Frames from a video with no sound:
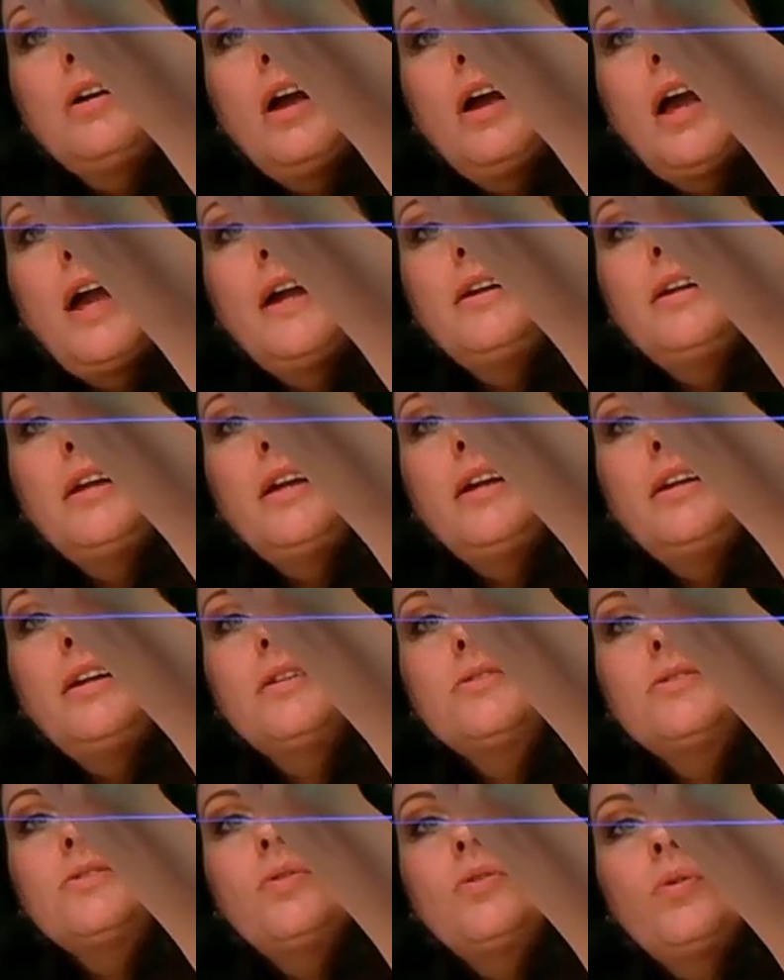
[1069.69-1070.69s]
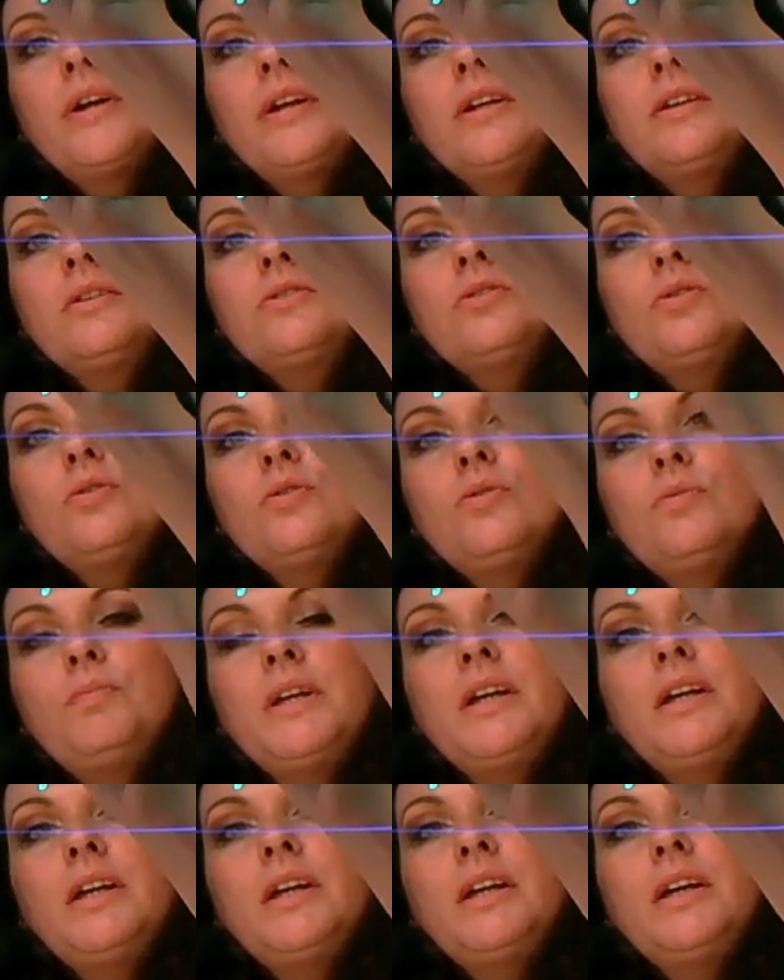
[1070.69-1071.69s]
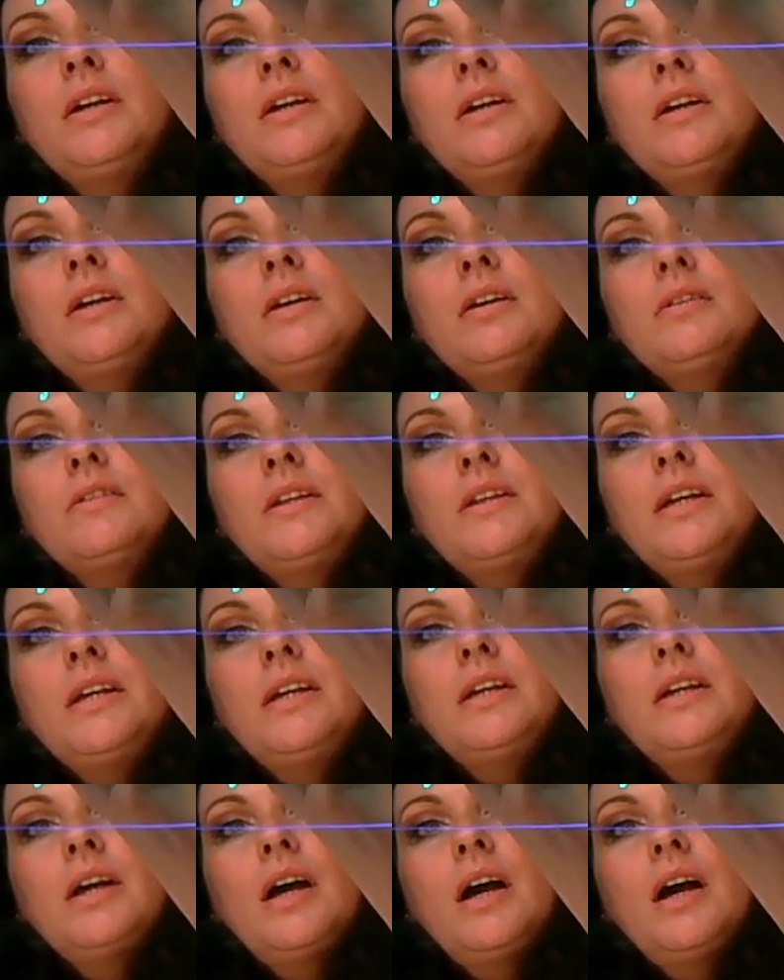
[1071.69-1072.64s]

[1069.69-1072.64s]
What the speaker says: And it is going to be the